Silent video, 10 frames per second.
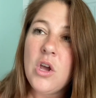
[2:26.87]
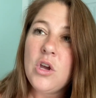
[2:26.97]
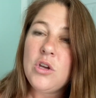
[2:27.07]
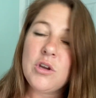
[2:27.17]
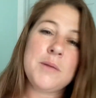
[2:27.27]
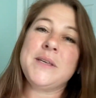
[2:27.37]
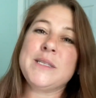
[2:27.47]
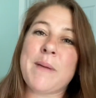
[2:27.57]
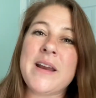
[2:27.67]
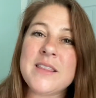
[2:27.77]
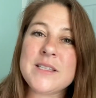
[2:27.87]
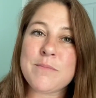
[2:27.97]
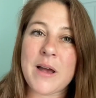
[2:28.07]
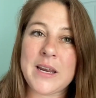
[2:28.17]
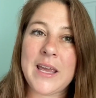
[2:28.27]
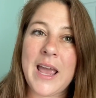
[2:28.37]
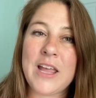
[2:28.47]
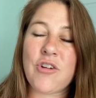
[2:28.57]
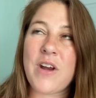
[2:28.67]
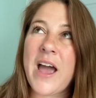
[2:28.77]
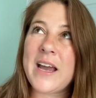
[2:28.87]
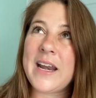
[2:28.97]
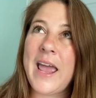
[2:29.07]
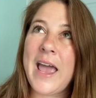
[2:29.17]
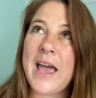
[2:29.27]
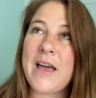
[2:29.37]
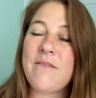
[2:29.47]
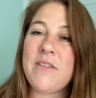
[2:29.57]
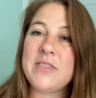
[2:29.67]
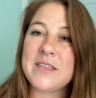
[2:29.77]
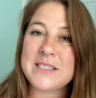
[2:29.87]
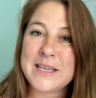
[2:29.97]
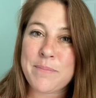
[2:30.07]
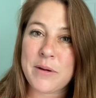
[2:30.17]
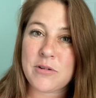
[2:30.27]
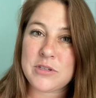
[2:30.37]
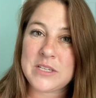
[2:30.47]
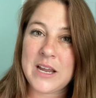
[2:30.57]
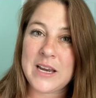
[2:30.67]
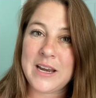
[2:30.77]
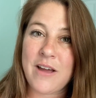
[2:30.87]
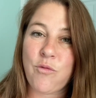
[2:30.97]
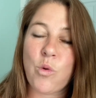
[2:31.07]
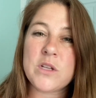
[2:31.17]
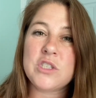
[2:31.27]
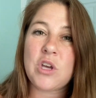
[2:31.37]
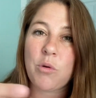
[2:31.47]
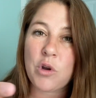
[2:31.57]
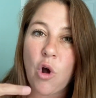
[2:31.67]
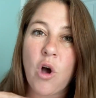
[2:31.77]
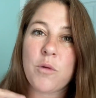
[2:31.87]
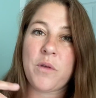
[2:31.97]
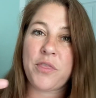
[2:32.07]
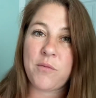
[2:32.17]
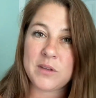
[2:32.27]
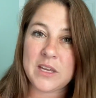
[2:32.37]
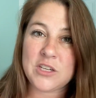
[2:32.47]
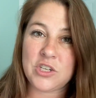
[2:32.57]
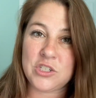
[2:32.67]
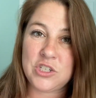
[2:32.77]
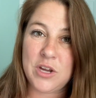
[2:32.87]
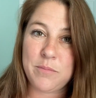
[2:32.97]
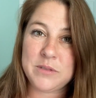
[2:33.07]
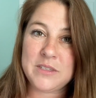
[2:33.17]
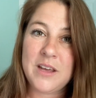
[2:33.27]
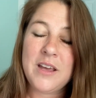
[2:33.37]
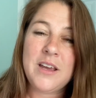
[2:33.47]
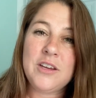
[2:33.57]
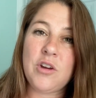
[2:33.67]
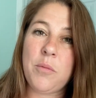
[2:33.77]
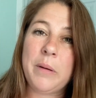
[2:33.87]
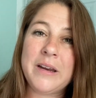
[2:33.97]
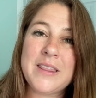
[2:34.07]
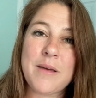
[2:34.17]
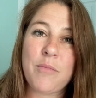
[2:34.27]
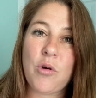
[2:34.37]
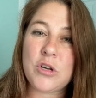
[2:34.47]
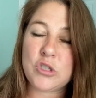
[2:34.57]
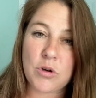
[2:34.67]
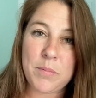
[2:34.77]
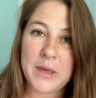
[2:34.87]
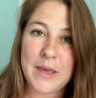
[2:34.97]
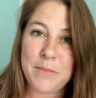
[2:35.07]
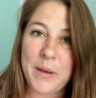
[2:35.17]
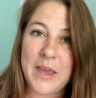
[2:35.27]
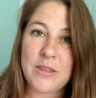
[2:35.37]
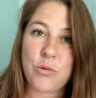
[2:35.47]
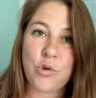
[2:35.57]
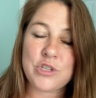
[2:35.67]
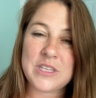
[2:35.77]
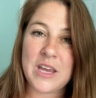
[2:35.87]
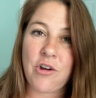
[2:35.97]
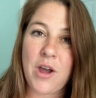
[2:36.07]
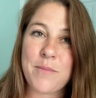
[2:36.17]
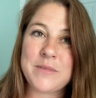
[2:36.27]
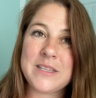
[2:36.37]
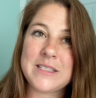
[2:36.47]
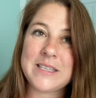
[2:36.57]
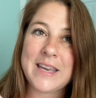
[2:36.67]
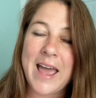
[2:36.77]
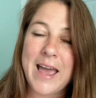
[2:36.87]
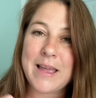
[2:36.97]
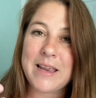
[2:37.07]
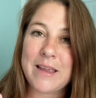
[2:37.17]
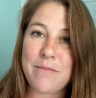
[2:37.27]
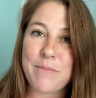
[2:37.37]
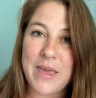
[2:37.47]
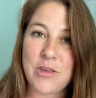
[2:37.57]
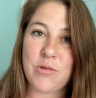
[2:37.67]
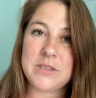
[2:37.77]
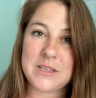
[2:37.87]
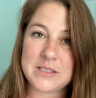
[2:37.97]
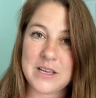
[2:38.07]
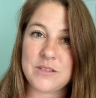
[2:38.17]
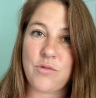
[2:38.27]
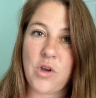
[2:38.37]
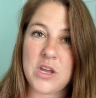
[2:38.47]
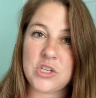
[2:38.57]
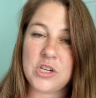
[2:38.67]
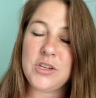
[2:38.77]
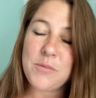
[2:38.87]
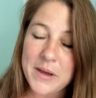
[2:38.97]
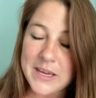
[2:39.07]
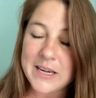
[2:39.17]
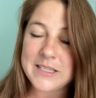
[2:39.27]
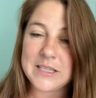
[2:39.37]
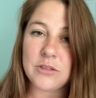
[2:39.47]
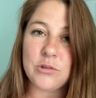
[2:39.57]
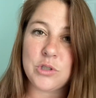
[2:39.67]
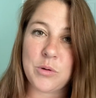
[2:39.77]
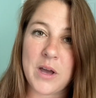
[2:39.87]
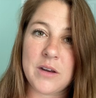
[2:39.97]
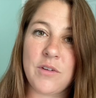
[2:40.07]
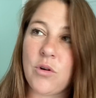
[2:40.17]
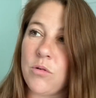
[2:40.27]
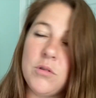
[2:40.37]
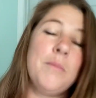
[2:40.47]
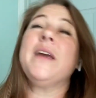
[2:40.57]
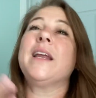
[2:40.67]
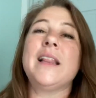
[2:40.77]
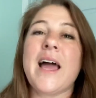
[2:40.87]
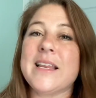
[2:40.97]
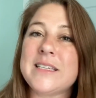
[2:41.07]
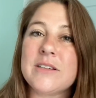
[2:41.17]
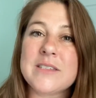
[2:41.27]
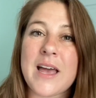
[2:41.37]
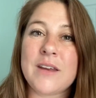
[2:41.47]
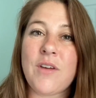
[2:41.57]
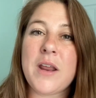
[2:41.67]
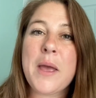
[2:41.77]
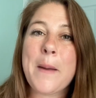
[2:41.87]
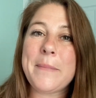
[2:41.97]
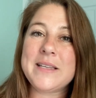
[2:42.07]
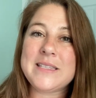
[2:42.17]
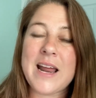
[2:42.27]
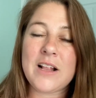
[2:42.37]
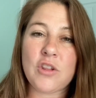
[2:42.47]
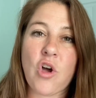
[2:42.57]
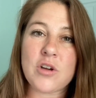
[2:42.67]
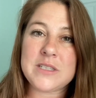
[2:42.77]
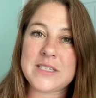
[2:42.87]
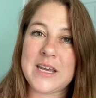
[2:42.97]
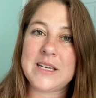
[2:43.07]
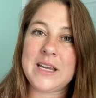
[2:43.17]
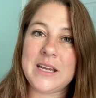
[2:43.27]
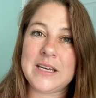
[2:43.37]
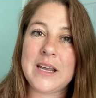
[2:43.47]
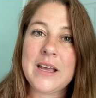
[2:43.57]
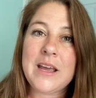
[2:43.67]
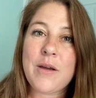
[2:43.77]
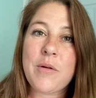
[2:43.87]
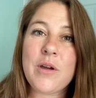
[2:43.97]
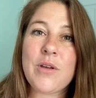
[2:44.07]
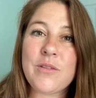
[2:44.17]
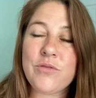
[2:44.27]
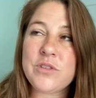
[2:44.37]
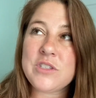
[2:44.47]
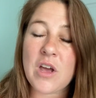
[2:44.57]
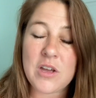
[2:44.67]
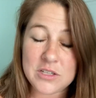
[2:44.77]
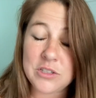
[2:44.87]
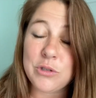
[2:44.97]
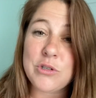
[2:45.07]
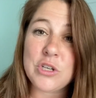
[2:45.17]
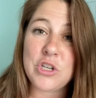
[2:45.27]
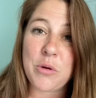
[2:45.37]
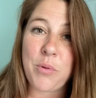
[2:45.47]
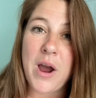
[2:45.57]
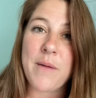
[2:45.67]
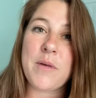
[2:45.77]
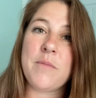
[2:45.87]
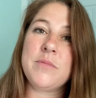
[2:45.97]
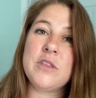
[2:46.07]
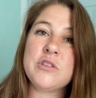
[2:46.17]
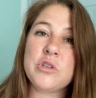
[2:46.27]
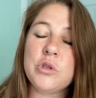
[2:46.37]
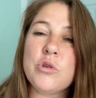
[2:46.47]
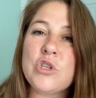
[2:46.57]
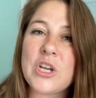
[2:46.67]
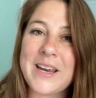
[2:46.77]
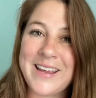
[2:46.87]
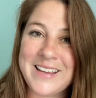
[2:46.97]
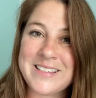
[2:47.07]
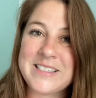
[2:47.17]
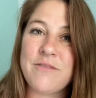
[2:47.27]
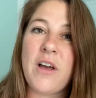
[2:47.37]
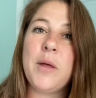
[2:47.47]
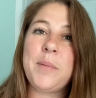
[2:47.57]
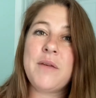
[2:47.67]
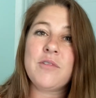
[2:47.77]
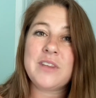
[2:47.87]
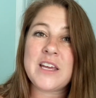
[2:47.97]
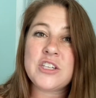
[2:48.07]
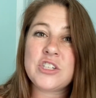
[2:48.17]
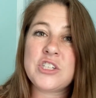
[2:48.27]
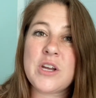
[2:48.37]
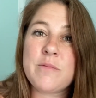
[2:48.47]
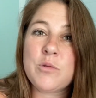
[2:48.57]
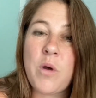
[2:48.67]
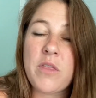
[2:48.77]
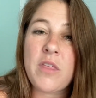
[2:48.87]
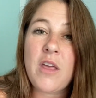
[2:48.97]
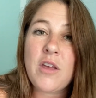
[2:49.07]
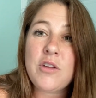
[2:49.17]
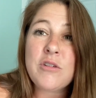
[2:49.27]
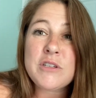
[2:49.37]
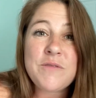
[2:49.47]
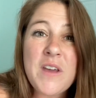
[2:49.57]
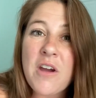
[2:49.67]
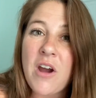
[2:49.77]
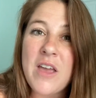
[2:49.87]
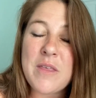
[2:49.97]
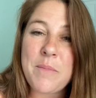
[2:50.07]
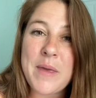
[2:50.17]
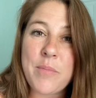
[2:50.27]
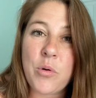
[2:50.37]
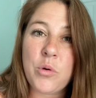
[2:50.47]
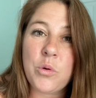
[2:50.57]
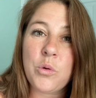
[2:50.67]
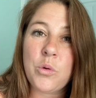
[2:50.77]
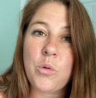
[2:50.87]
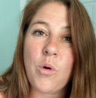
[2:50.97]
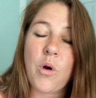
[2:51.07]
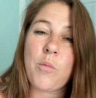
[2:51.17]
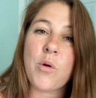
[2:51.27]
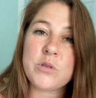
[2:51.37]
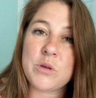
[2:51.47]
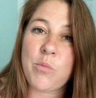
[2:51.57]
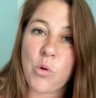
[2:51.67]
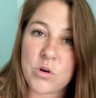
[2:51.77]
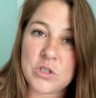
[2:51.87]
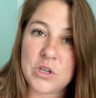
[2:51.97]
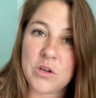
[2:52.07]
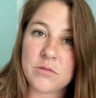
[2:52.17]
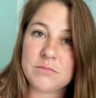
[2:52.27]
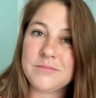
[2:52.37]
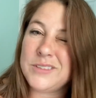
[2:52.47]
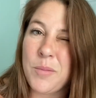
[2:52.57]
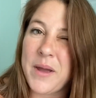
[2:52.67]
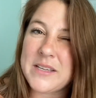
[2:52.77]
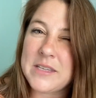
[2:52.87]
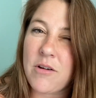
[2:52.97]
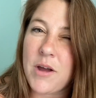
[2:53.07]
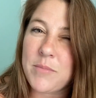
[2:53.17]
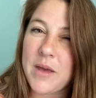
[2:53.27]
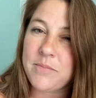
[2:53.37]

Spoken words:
you're gonna be spending this money and you're not gonna have the deep understanding of what's going on with the relationships. You know, putting them on a drip campaign through a CRM does not make you a successful agent. You might get a deal or two out of it, or you might get a lot of deals out of it, but it's not a long-standing solution to your problem. The solution is developing relationships with your sphere and the people who are most important to you. Don't buy a CRM yet.